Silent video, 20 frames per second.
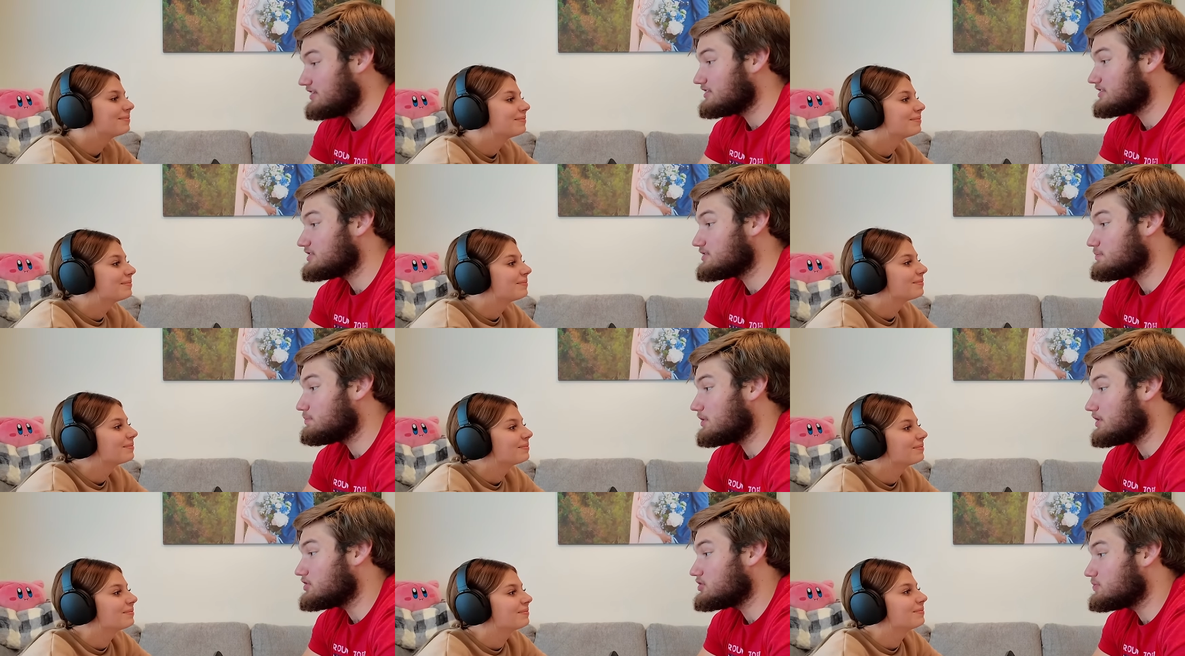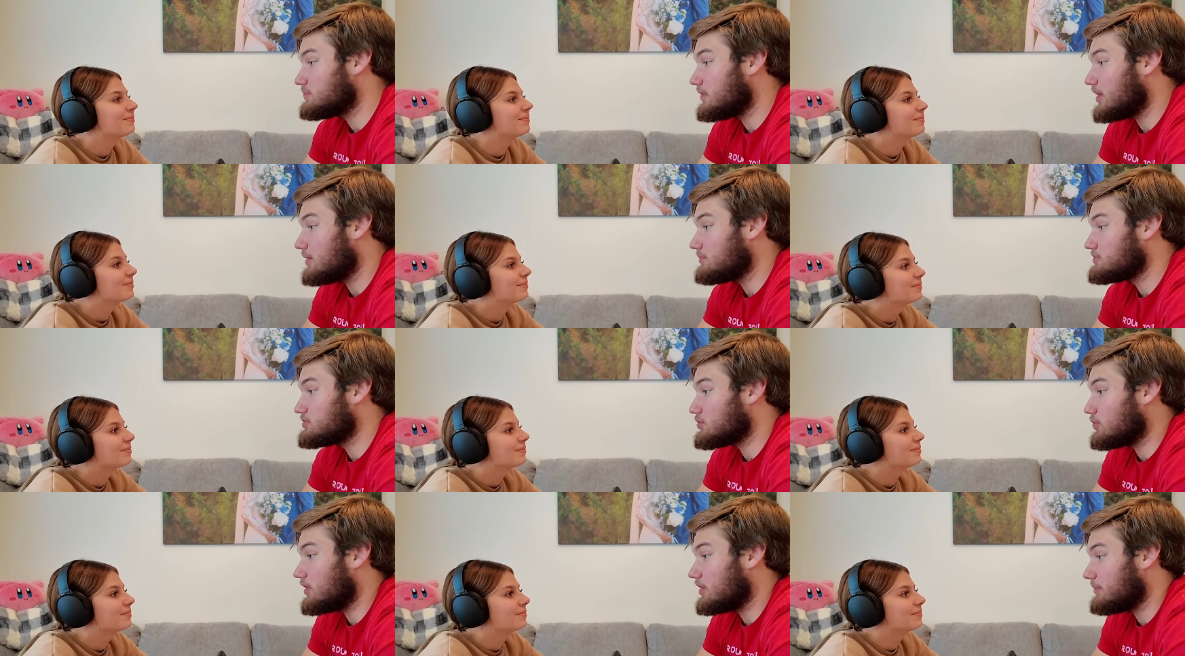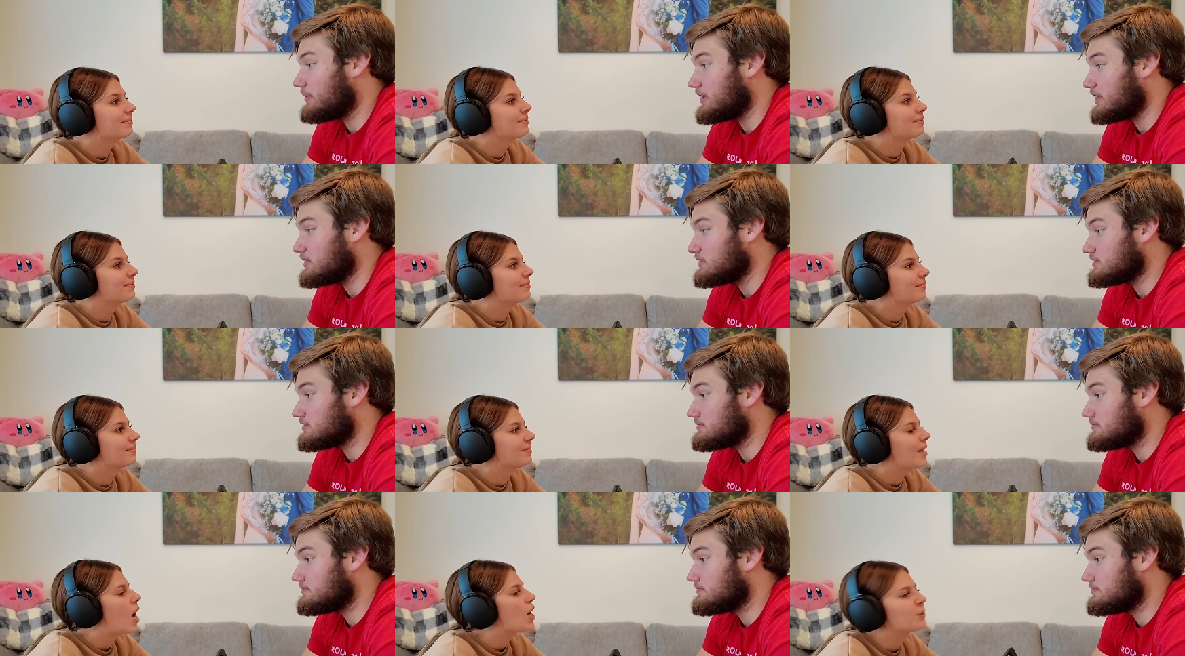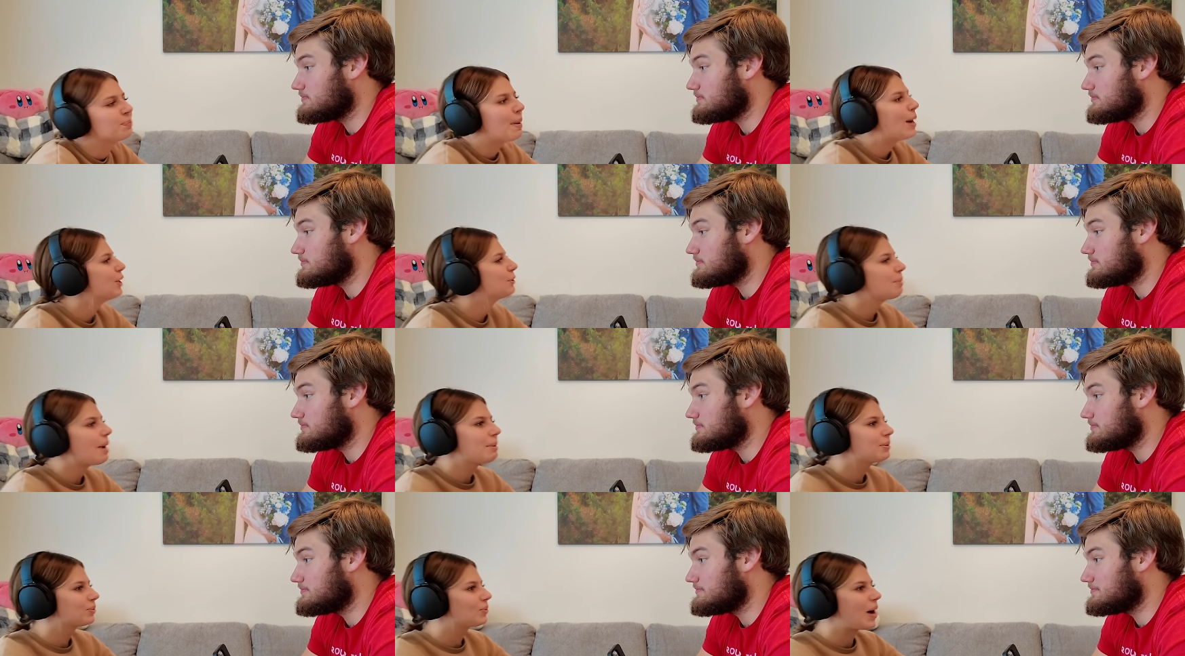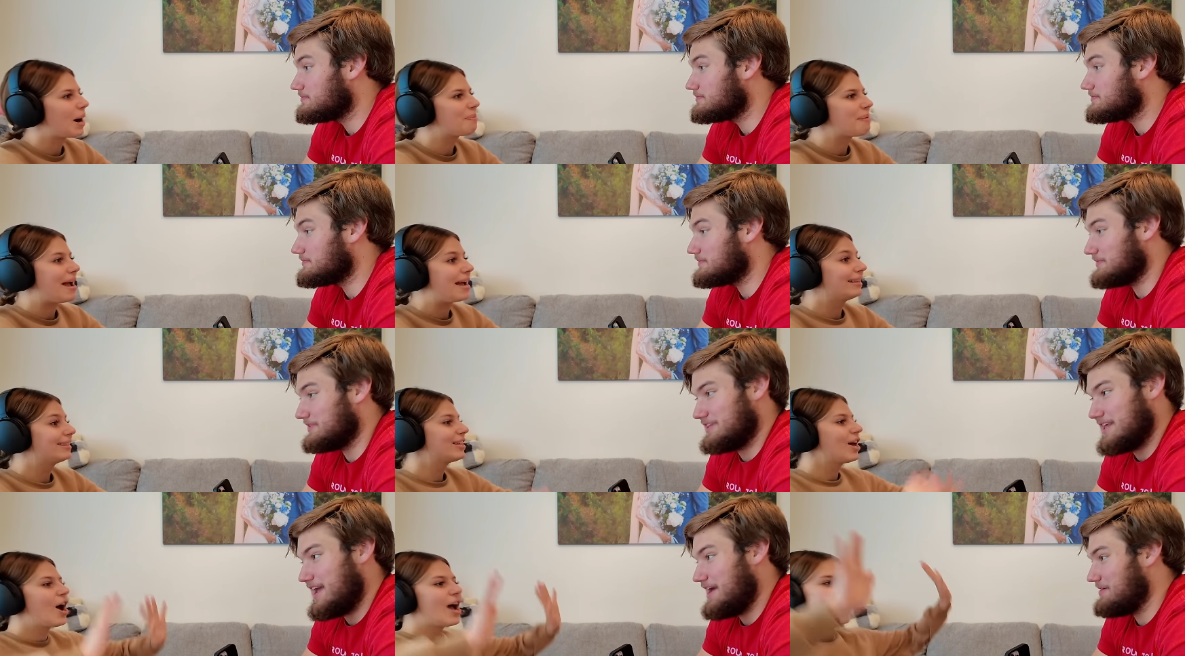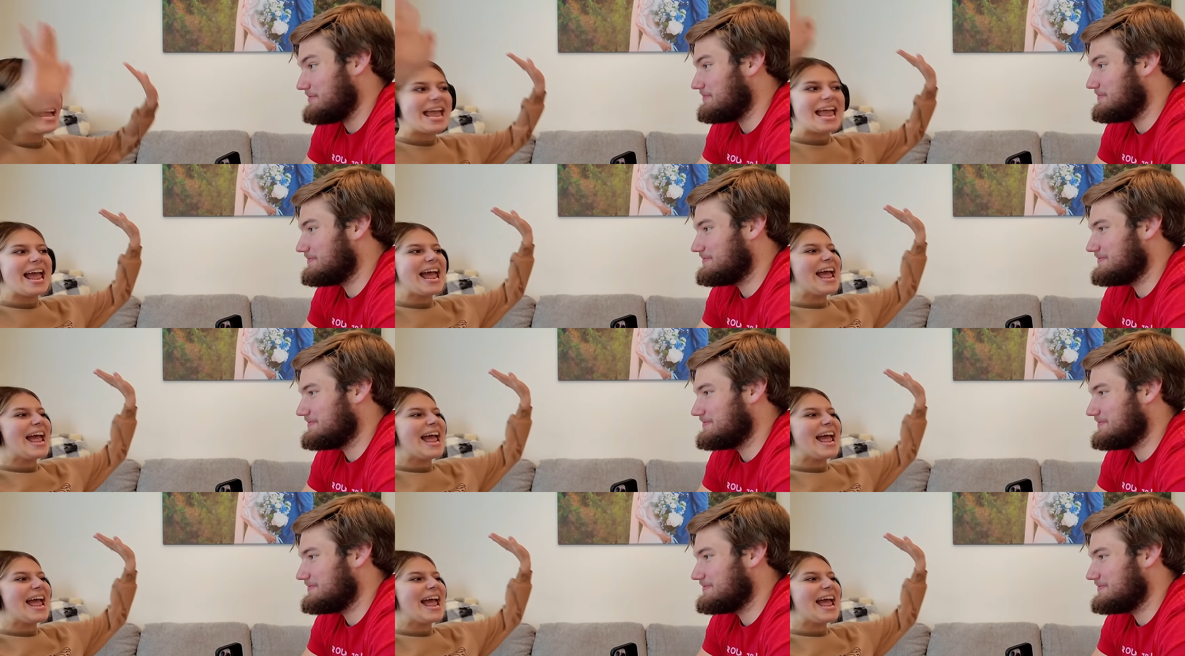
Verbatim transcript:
Speaker 1: SpongeBob SquarePants.
Speaker 2: SpongeBob SquarePants. Yeah.